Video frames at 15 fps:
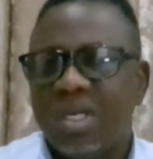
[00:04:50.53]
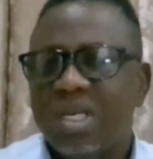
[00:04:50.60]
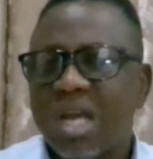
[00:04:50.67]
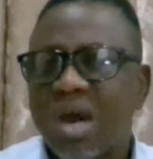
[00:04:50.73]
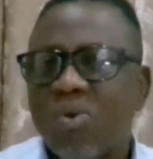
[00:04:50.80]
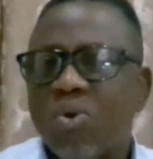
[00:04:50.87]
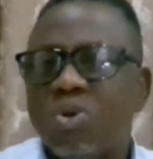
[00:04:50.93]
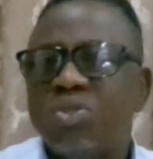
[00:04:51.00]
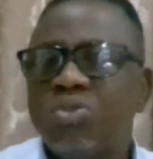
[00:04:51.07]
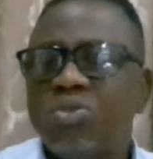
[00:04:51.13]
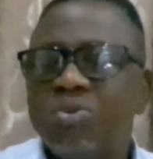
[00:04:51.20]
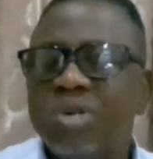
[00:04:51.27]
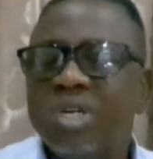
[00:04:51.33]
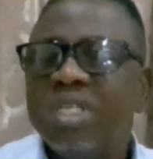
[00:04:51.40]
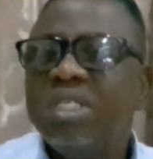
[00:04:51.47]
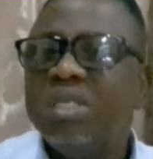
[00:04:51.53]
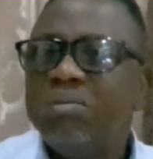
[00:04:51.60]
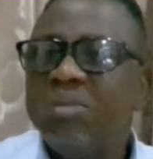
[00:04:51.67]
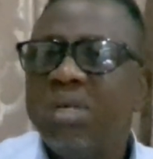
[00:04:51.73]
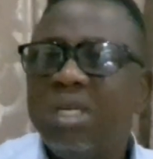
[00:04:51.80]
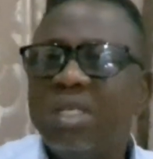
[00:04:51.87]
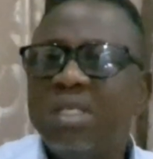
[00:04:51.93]
That was during the
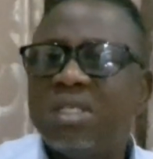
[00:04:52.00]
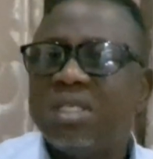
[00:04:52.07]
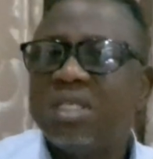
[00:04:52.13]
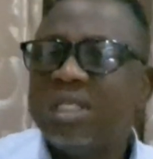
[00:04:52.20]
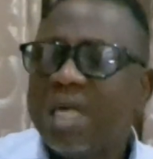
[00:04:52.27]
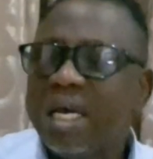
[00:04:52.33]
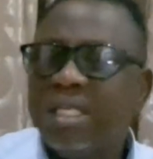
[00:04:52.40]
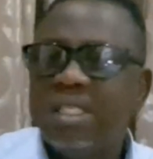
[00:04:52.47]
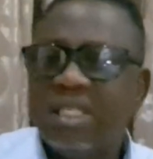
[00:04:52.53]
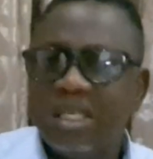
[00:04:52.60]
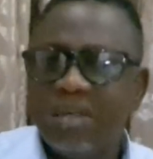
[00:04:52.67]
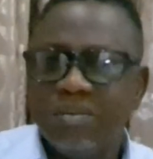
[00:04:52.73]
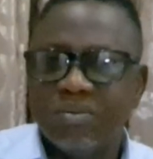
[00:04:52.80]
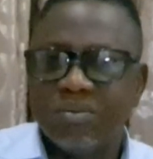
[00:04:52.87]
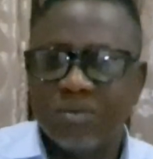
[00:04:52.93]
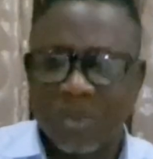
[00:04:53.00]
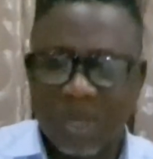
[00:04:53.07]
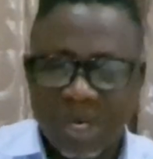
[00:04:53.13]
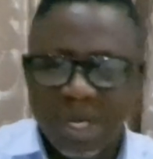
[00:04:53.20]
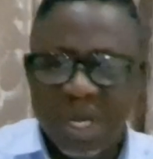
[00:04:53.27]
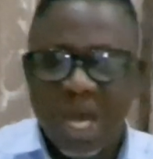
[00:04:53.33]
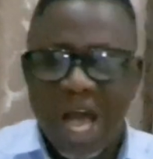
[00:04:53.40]
military regime.
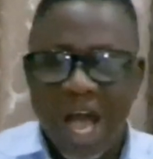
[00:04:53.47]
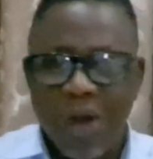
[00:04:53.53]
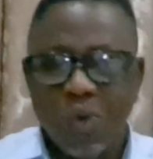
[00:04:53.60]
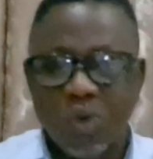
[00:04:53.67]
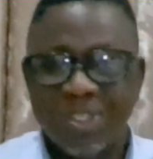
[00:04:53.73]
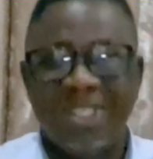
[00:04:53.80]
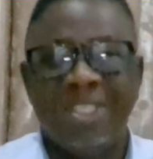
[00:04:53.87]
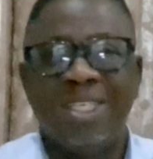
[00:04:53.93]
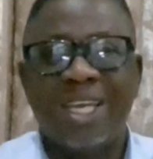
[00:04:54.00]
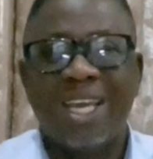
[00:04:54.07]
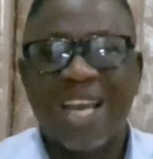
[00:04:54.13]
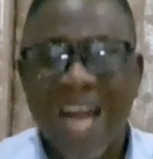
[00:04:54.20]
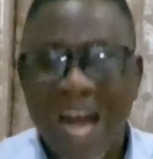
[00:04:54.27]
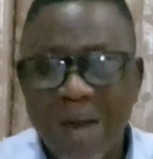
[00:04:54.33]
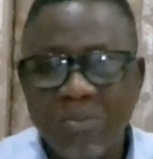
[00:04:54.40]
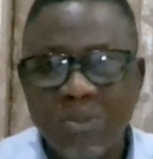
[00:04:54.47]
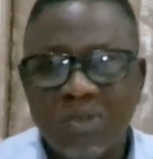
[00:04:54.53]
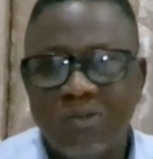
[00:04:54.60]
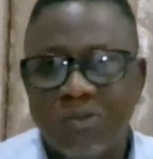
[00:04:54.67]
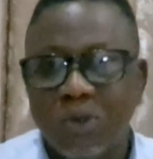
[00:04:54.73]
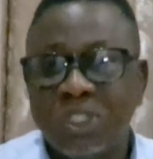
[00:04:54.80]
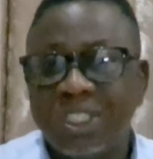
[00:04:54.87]
I was
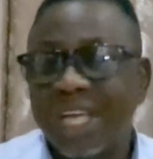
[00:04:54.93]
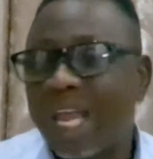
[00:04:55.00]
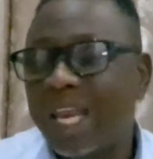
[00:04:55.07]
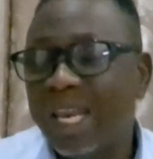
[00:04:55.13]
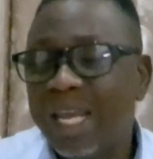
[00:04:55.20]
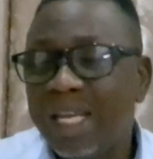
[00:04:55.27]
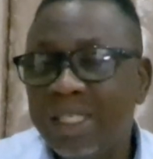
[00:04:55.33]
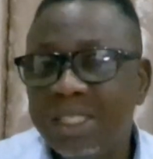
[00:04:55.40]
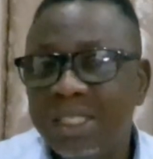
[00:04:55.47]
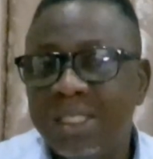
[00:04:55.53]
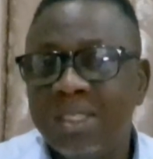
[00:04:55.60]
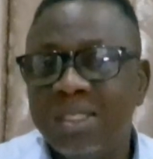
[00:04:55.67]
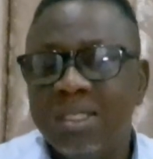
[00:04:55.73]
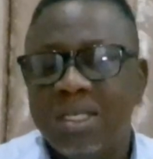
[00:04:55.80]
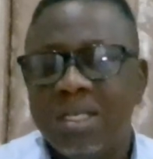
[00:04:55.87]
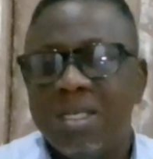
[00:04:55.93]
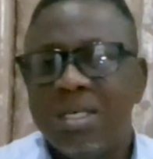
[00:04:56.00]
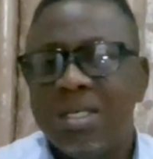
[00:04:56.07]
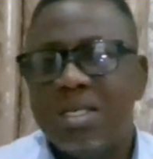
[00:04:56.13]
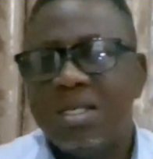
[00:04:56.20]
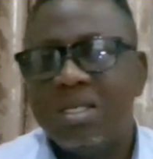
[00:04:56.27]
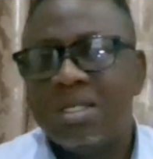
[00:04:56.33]
decamped for challenging
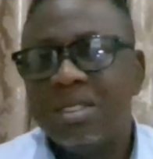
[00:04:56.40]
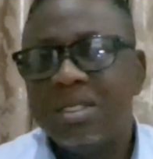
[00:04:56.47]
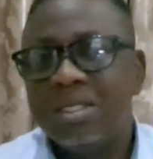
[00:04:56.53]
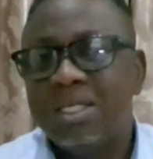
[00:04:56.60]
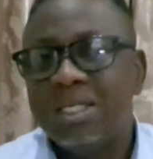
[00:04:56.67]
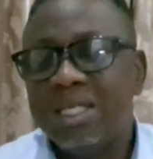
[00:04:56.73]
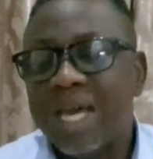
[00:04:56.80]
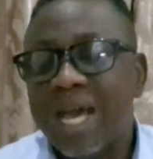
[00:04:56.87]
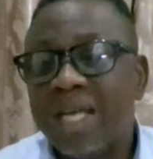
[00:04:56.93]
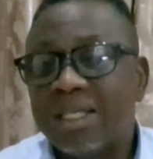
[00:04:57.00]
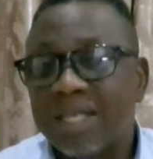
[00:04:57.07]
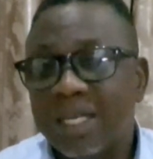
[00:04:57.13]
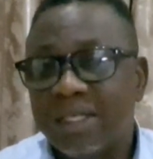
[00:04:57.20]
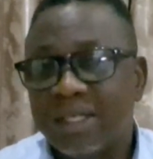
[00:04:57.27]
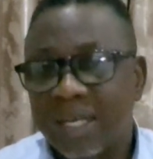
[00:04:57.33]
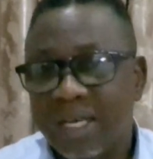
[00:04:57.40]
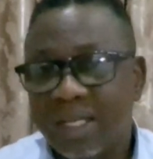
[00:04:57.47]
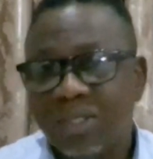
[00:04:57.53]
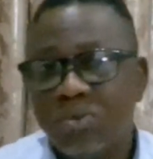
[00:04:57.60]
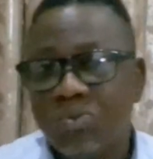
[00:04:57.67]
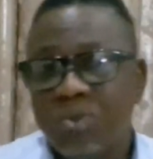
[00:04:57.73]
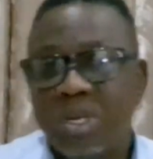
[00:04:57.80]
the
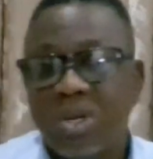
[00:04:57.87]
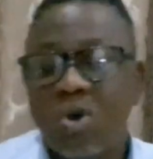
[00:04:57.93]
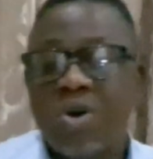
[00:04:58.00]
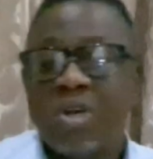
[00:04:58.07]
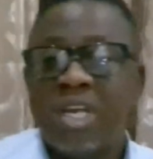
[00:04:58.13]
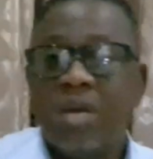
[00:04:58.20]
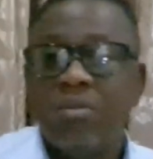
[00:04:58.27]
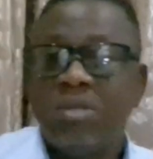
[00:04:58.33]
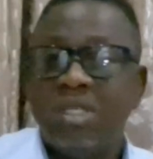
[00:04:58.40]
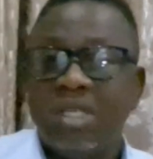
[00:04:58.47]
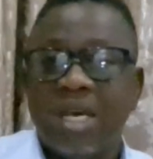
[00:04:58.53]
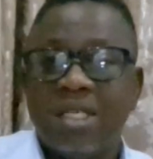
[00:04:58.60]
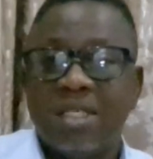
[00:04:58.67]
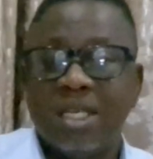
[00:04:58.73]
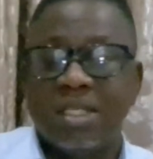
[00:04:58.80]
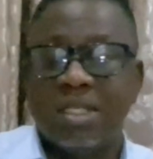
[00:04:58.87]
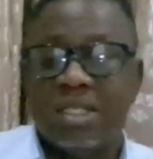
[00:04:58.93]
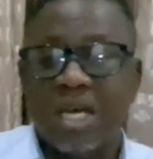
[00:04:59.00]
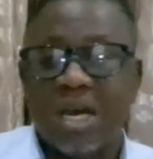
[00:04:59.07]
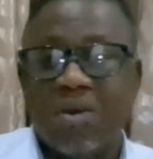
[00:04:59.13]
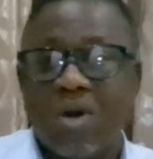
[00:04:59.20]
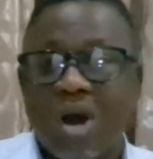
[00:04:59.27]
SSS, we call them DSS
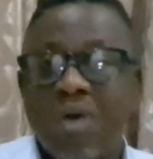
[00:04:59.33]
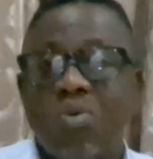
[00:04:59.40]
now.